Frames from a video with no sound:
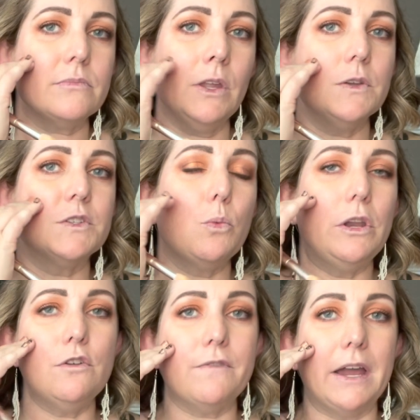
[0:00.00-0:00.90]
So
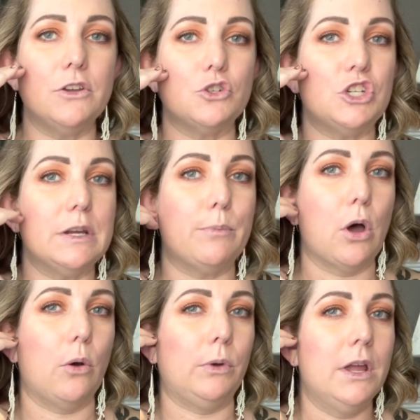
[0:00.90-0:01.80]
when you find your
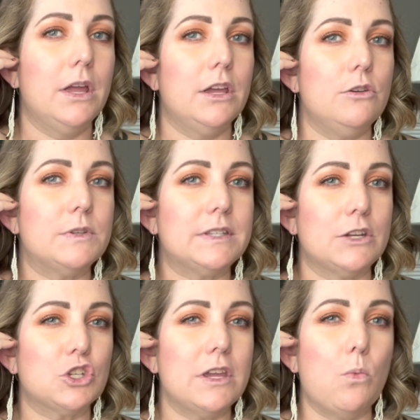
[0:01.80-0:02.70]
cheekbone, you
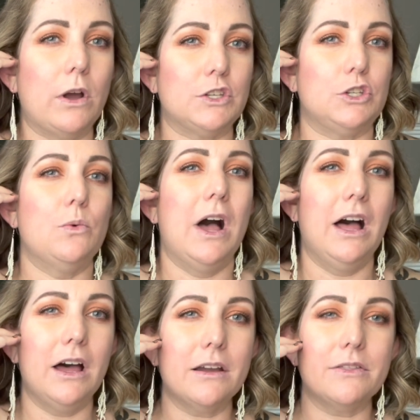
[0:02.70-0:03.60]
essentially want to
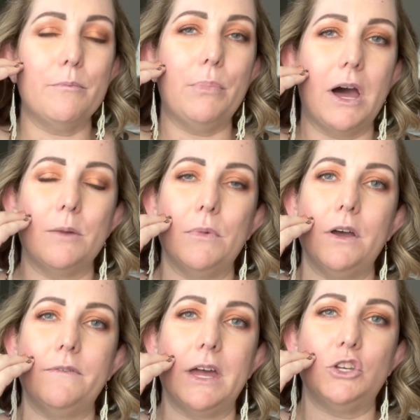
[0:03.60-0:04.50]
hug the bottom
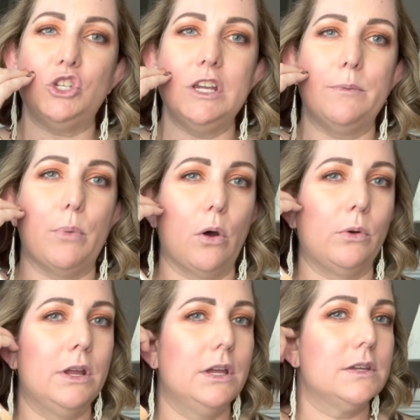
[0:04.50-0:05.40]
of that cheekbone,
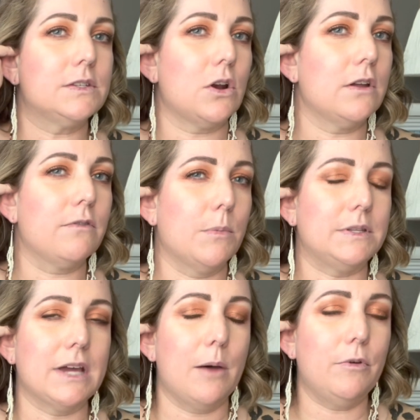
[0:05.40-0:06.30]
starting from the
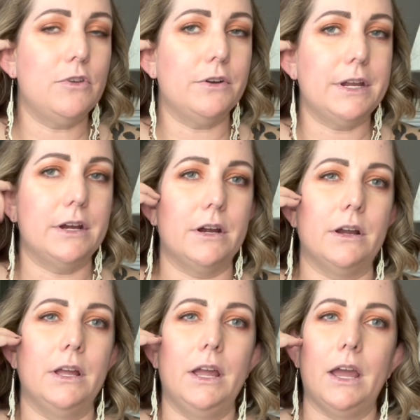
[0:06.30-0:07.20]
top of your
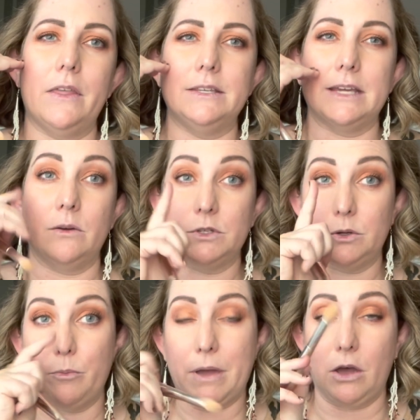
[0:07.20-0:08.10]
ear and then down
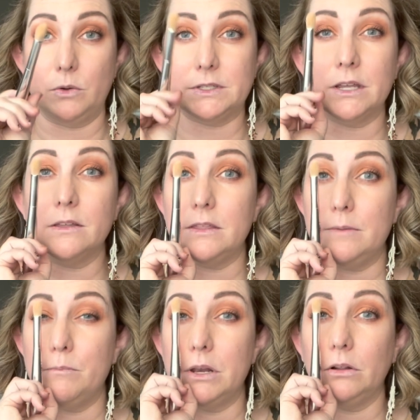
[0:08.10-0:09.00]
to about the
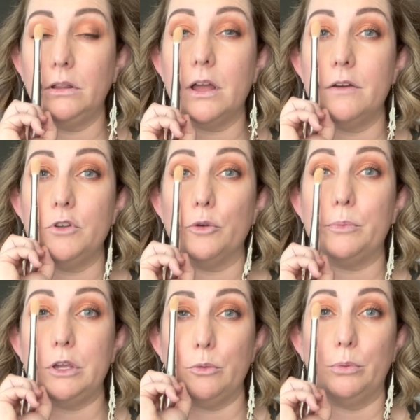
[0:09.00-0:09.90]
middle of your
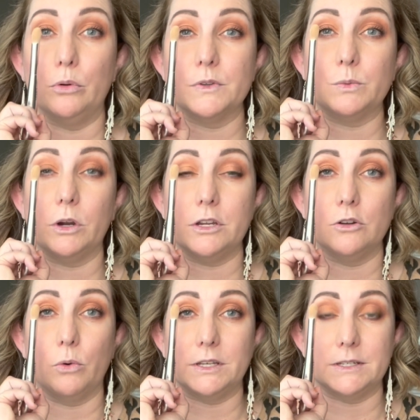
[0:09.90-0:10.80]
pupil is where you're
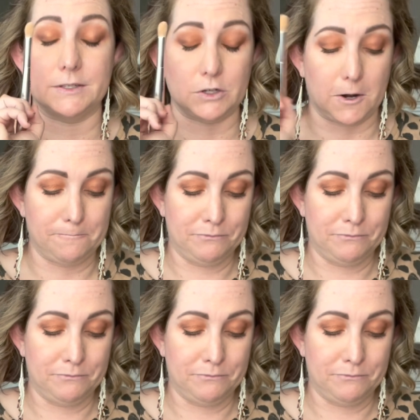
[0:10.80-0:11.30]
going to start.